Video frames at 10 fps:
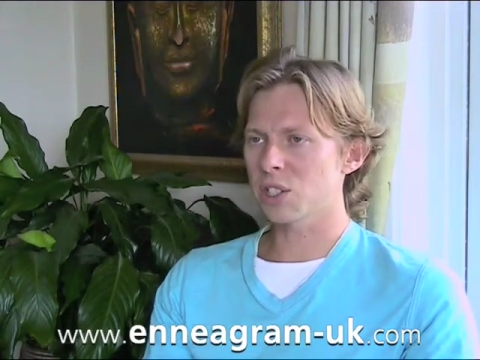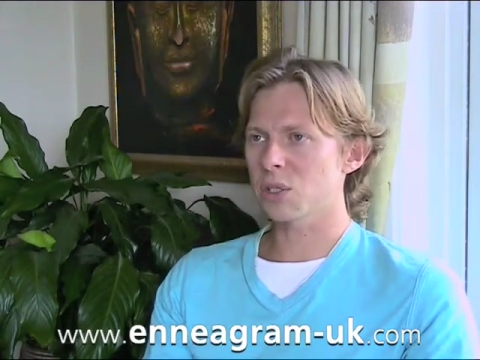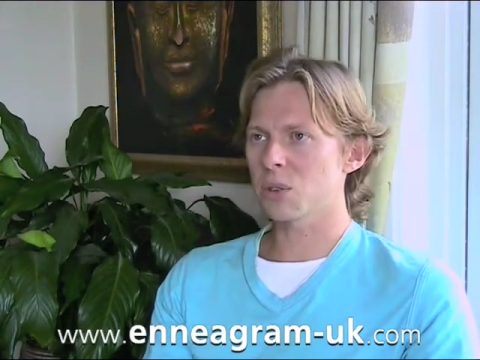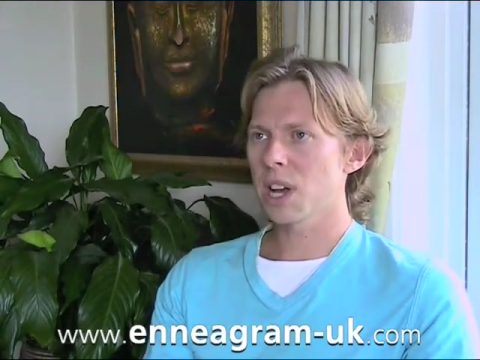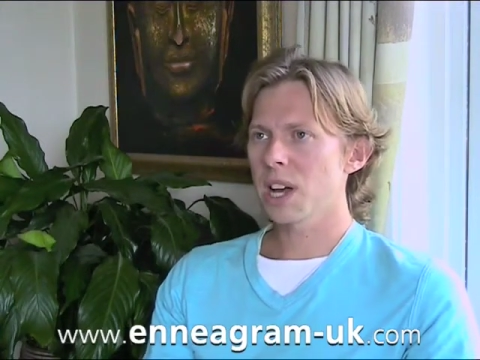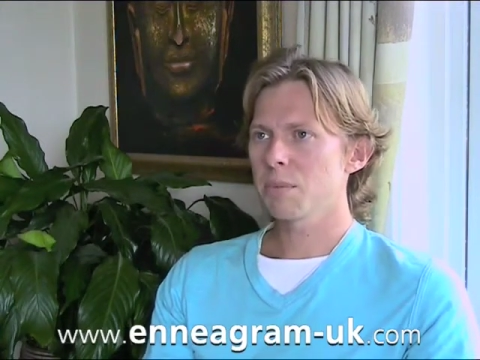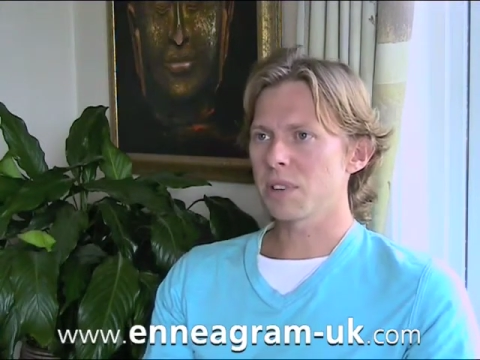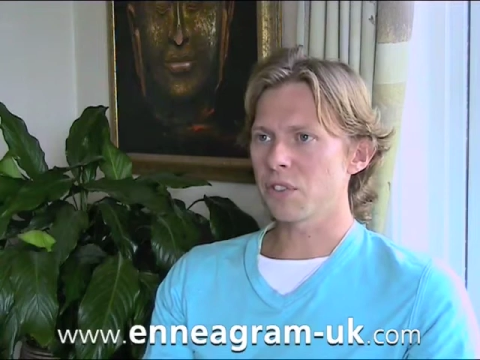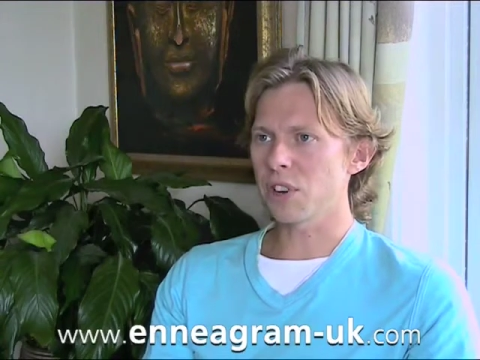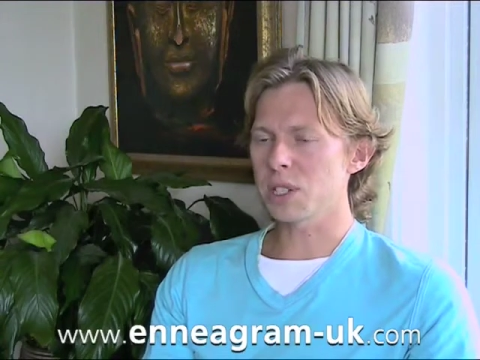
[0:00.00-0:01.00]
to
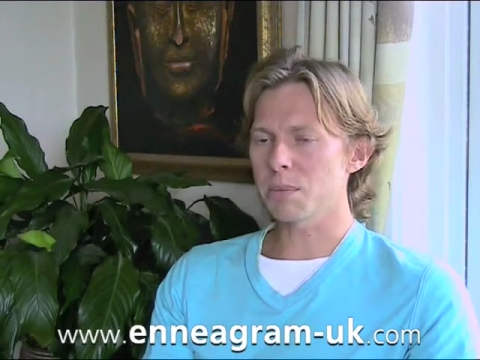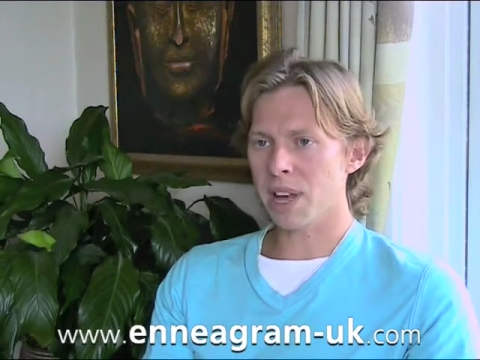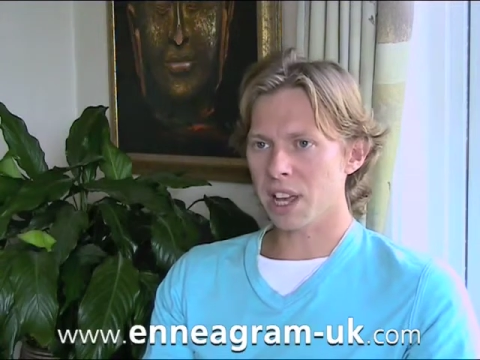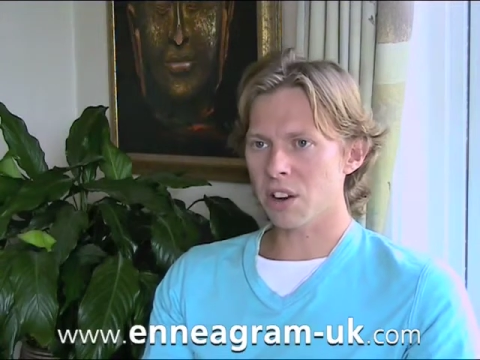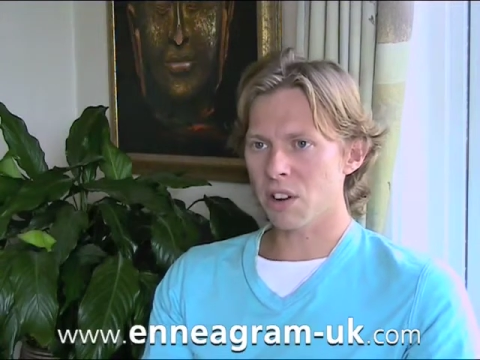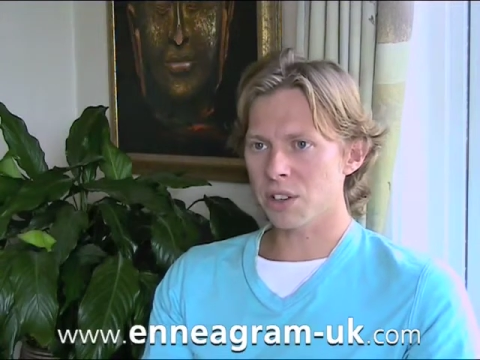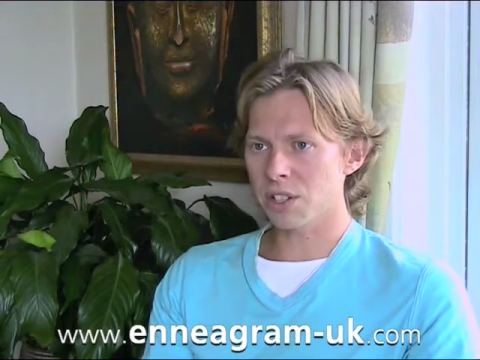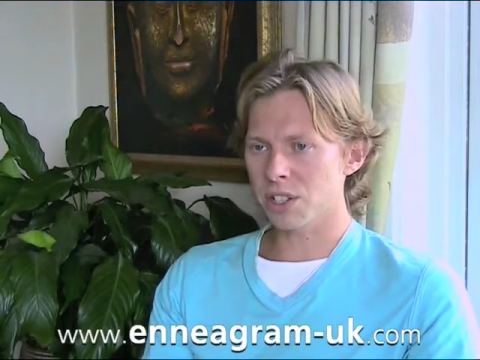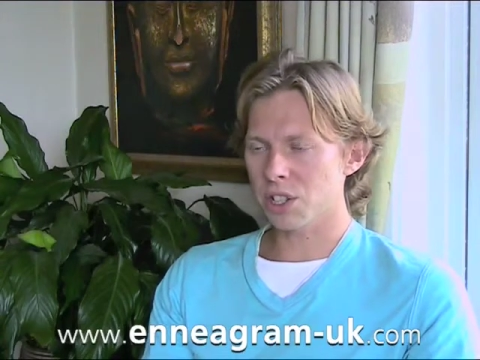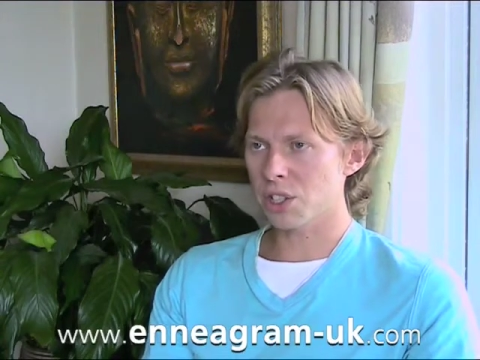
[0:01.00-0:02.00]
be free to make our own
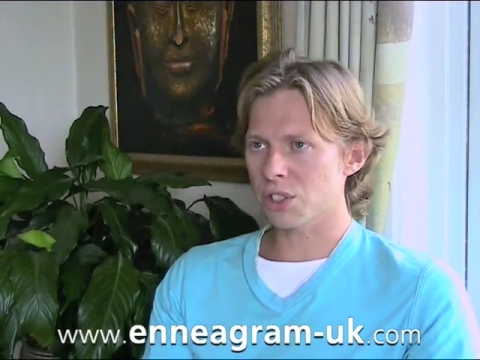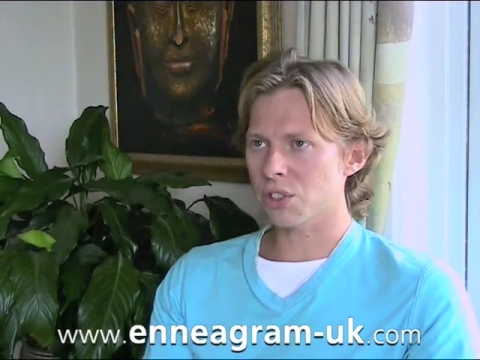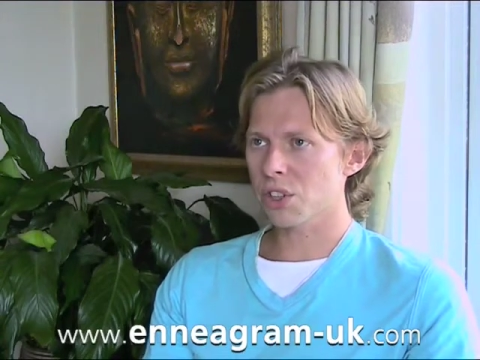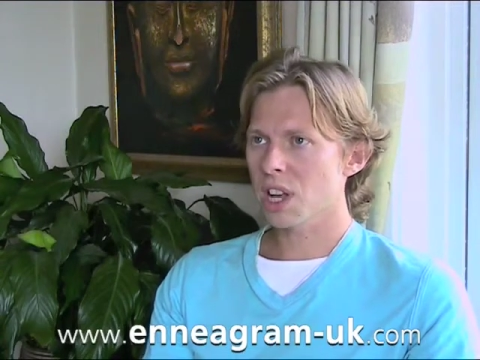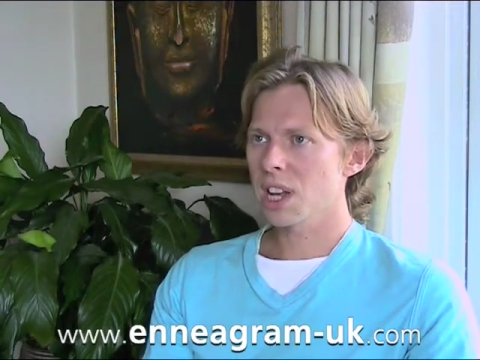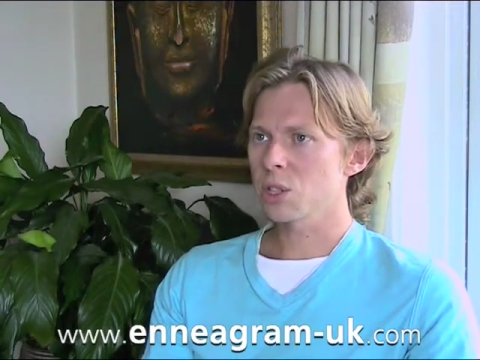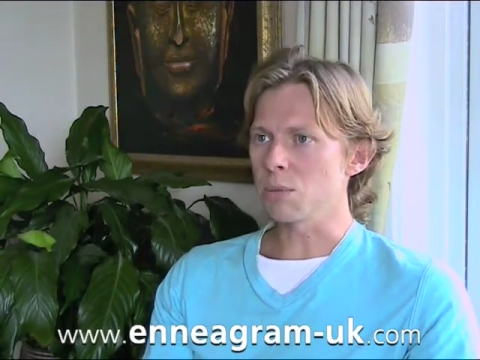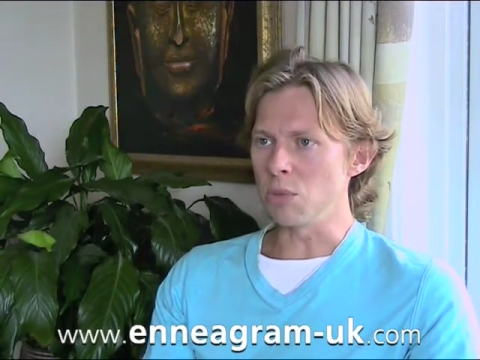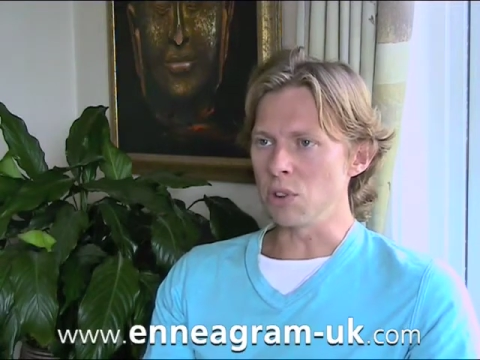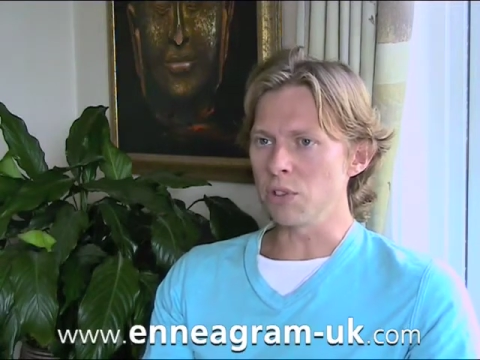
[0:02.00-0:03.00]
decisions, to
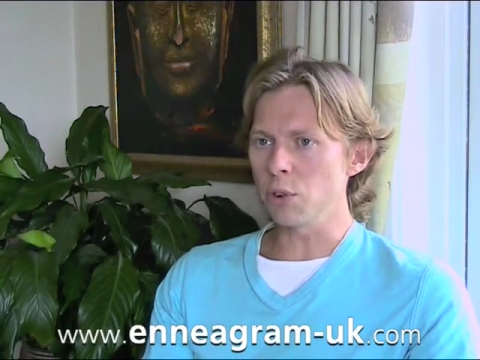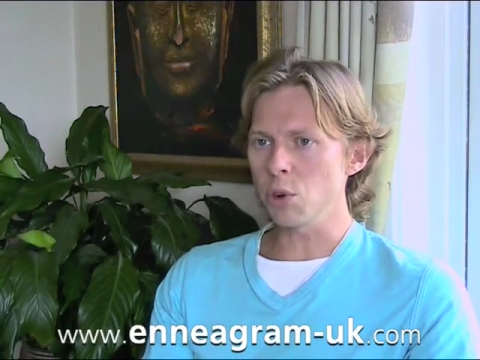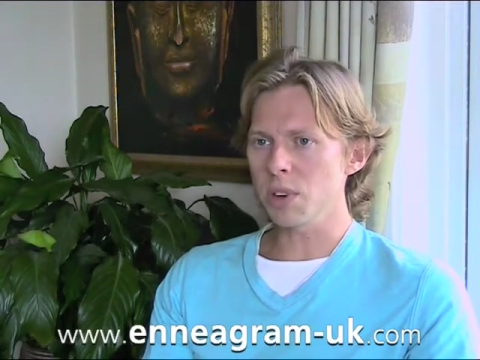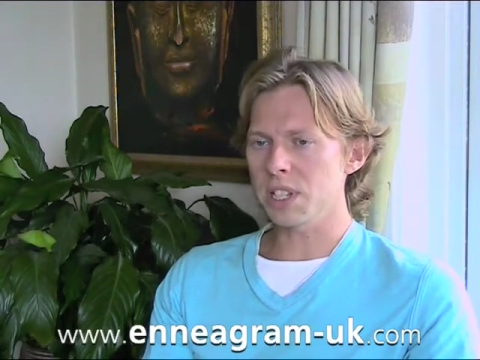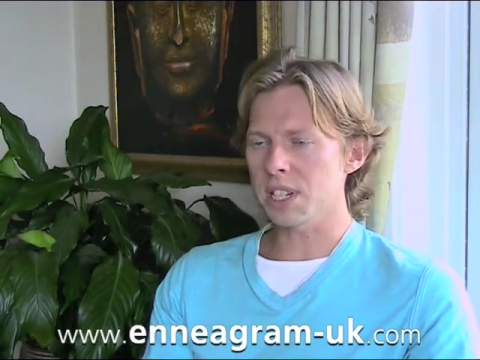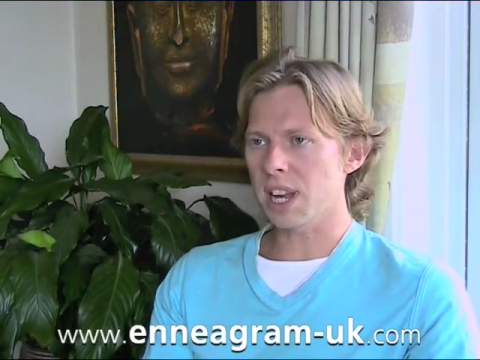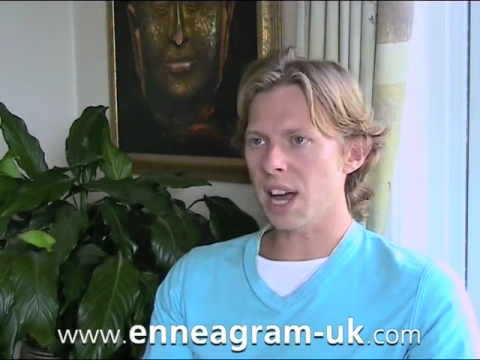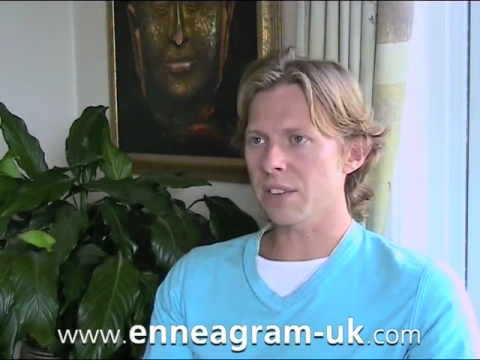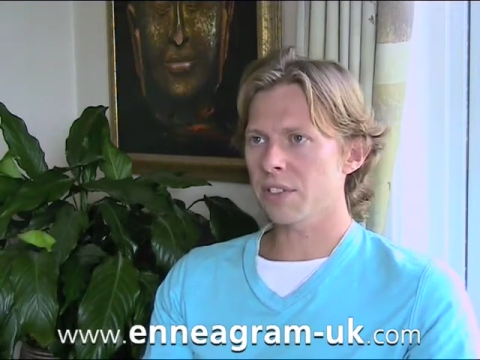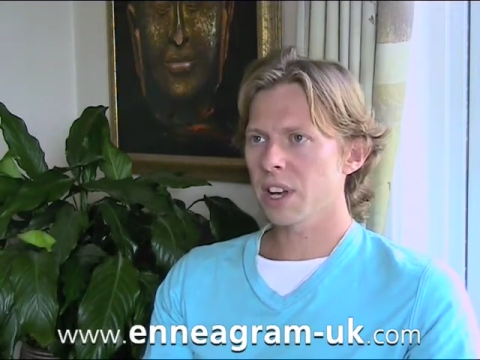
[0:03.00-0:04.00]
move forwards in
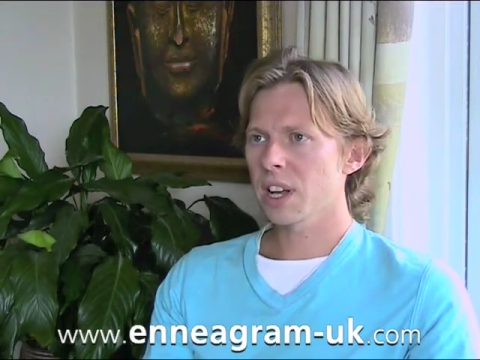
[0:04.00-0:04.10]
life